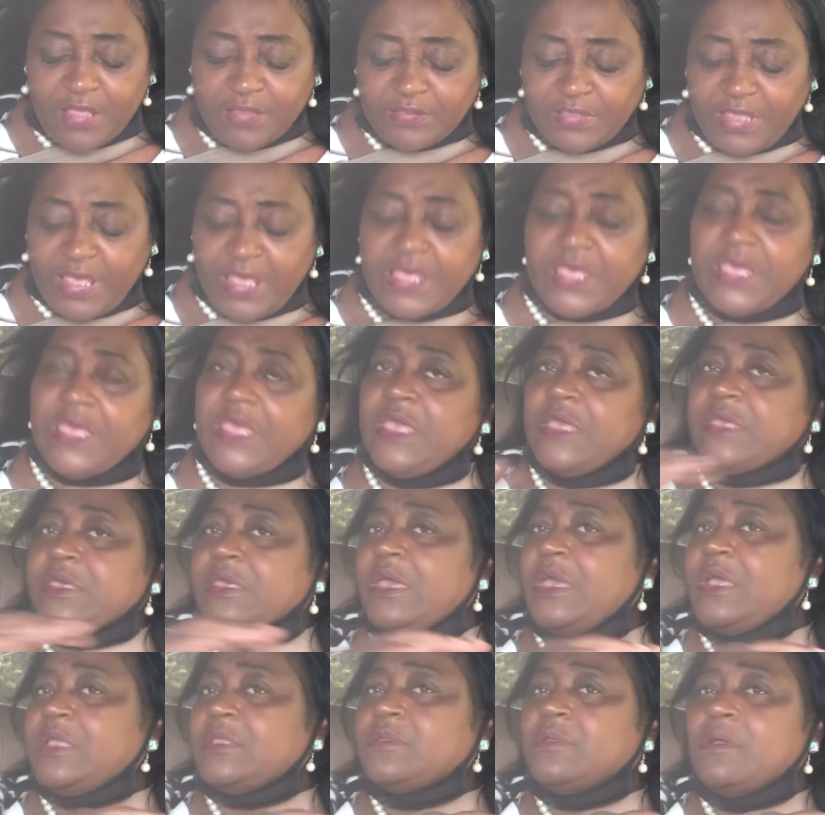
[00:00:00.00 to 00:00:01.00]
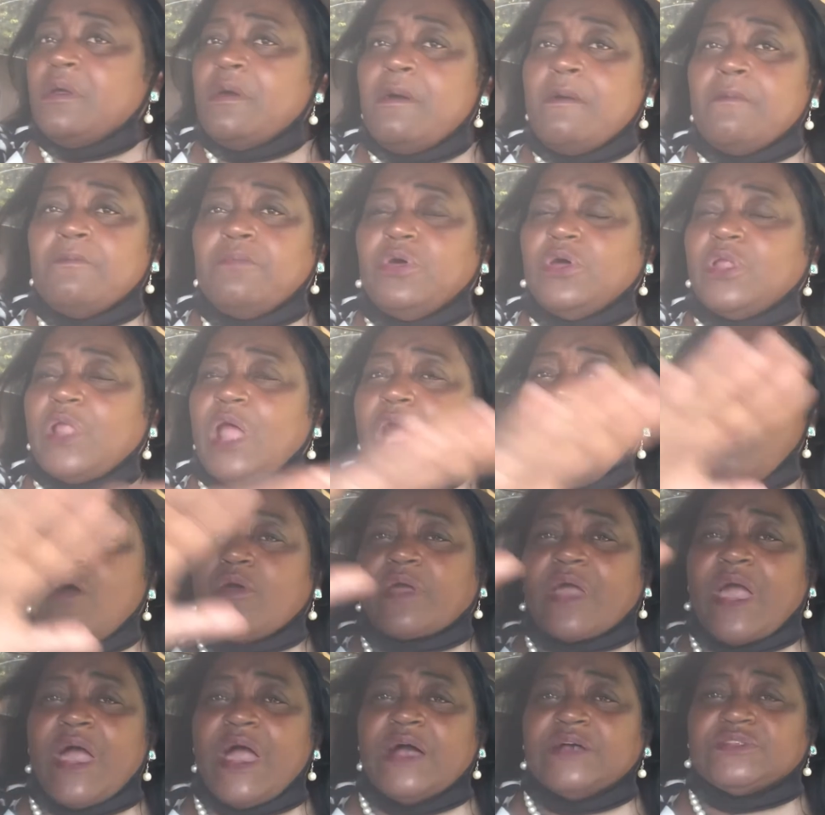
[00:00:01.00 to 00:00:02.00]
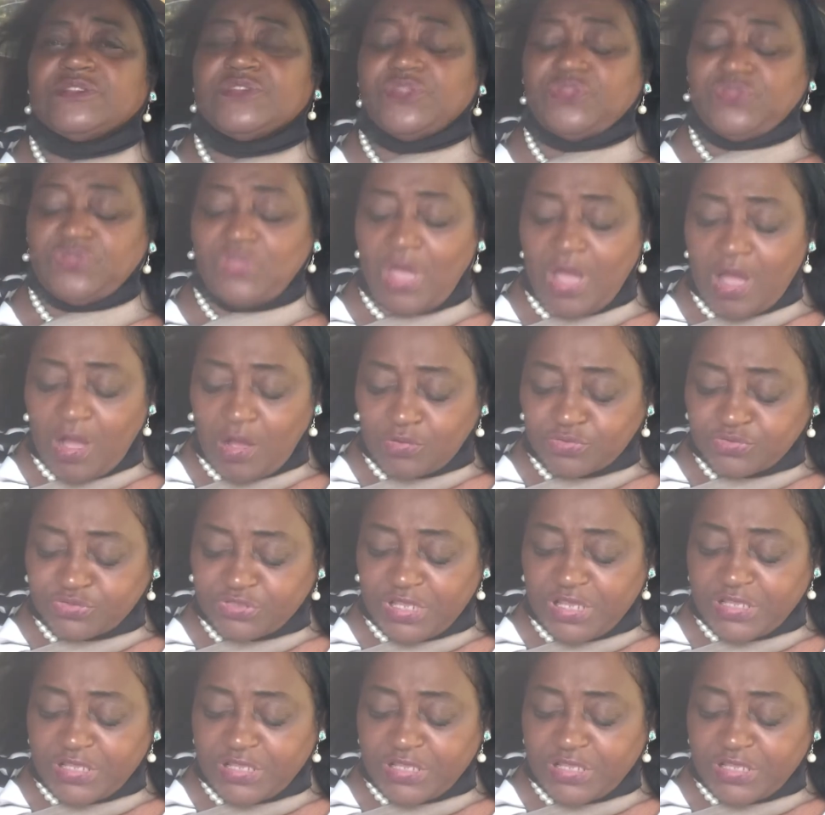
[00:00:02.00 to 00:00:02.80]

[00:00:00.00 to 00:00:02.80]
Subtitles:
that he can put all kinds of thoughts